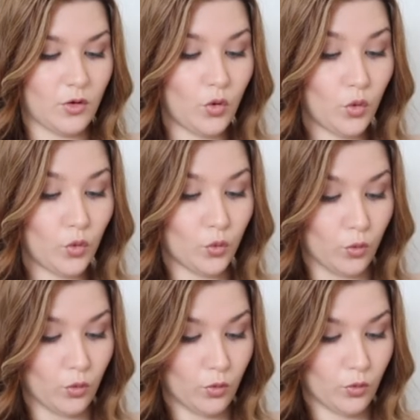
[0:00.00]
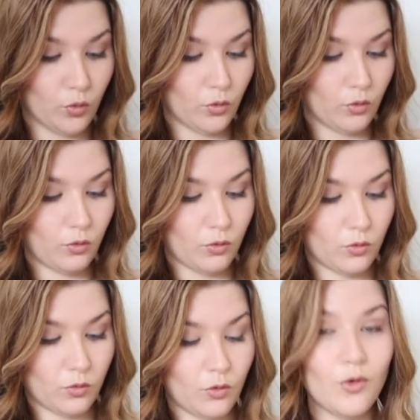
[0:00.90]

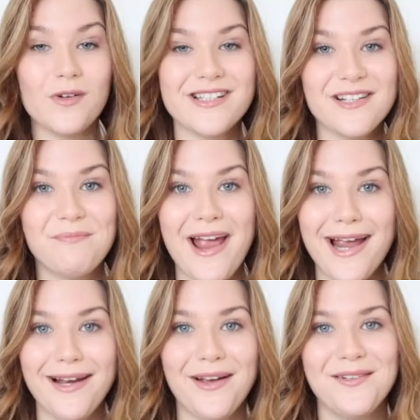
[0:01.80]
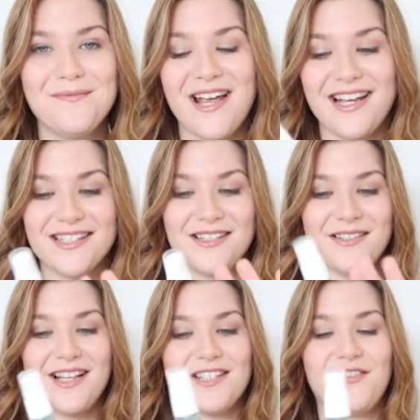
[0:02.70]
Ooh, it's a pillow mist.
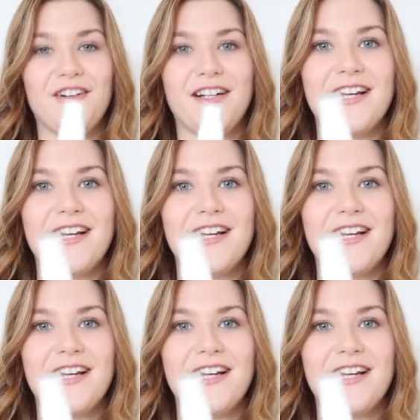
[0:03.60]
Oh, that's very